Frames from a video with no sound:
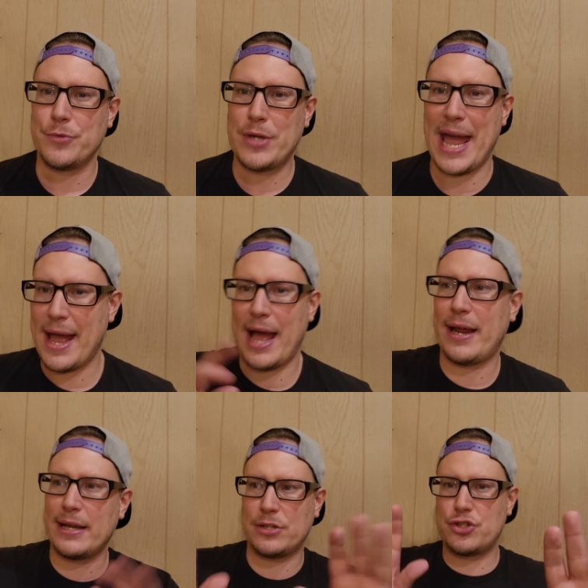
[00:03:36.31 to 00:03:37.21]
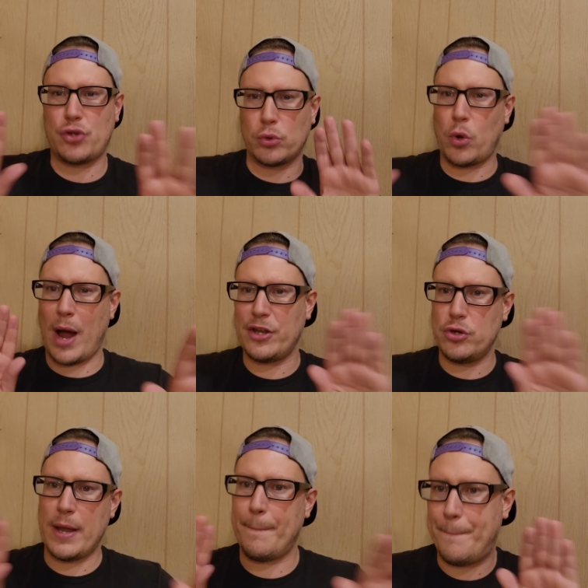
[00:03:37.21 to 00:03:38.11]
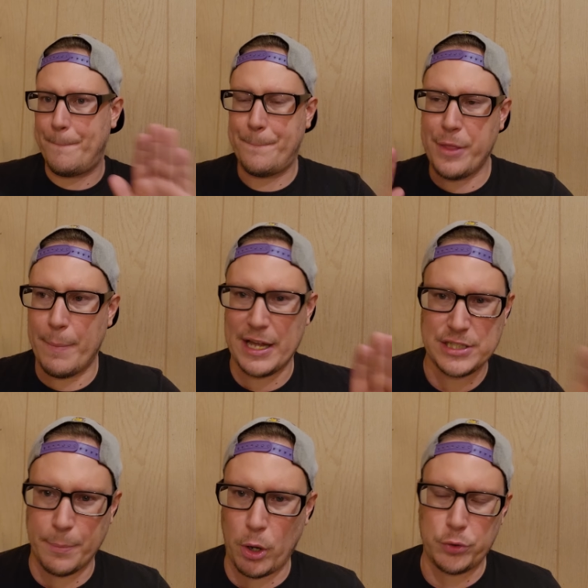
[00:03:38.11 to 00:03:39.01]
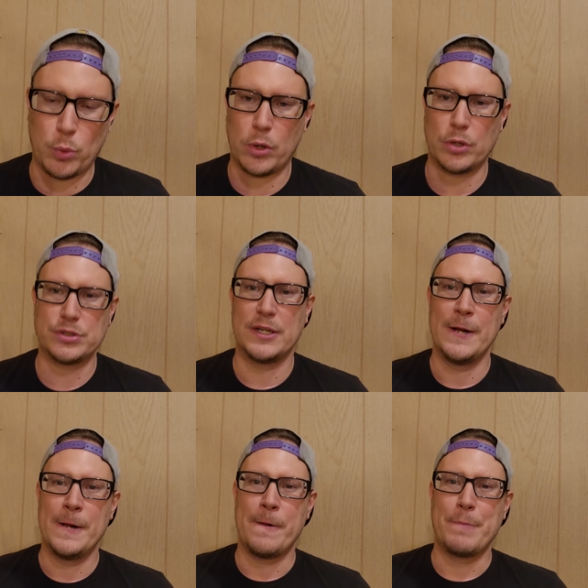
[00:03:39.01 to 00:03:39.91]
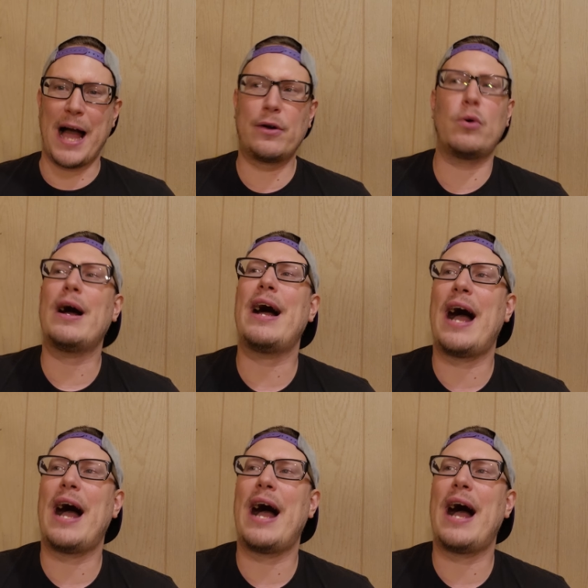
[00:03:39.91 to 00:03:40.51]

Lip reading: You can't, I just don't know how you get the best of both worlds. I don't